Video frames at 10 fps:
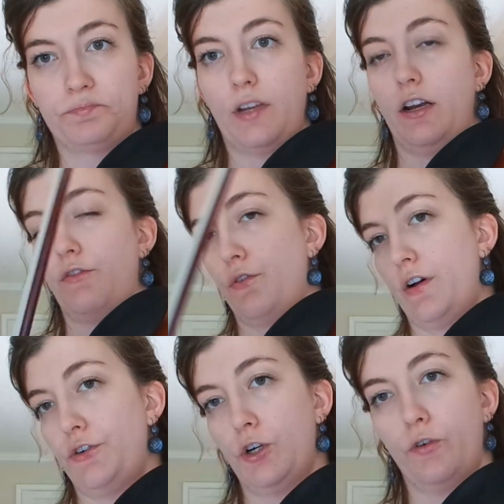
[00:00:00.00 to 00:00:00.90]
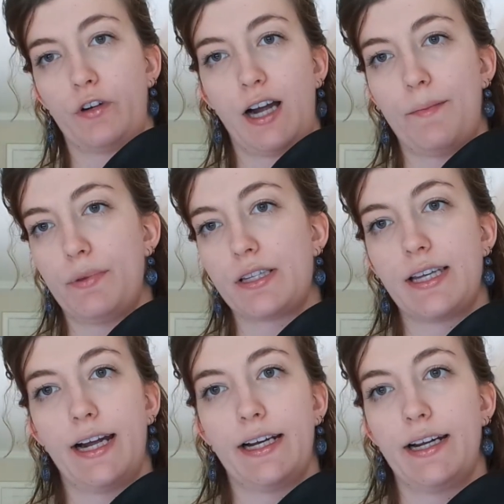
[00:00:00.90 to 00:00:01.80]
And if you found you
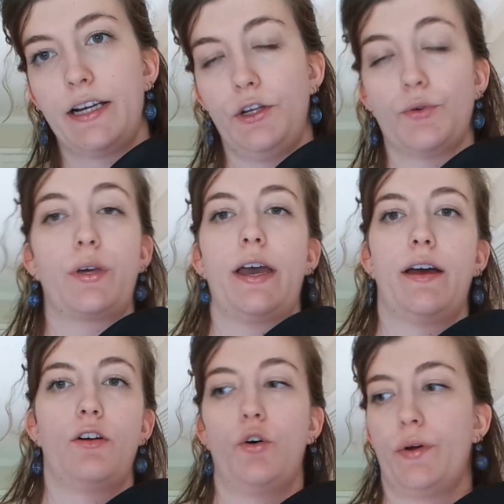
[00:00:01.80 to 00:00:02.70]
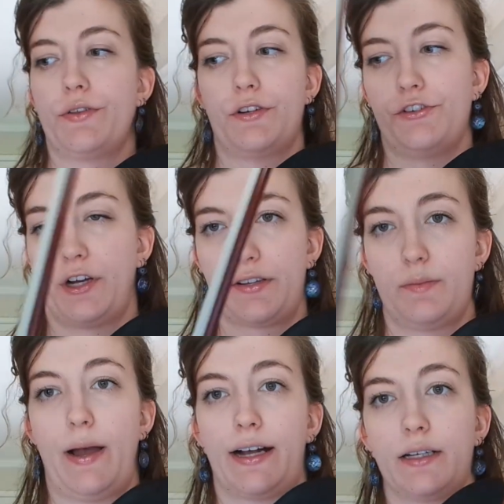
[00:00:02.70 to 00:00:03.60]
overcompensated, you can always adjust
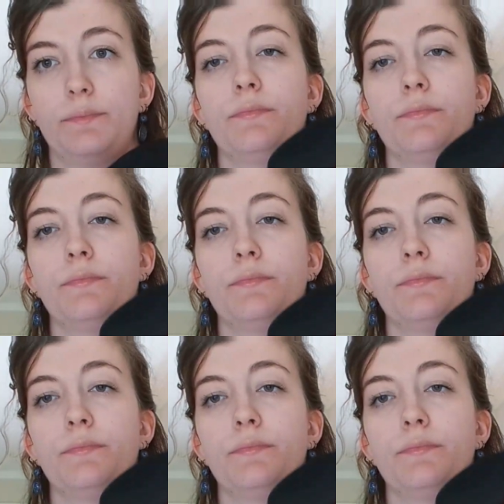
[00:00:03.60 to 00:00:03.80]
back.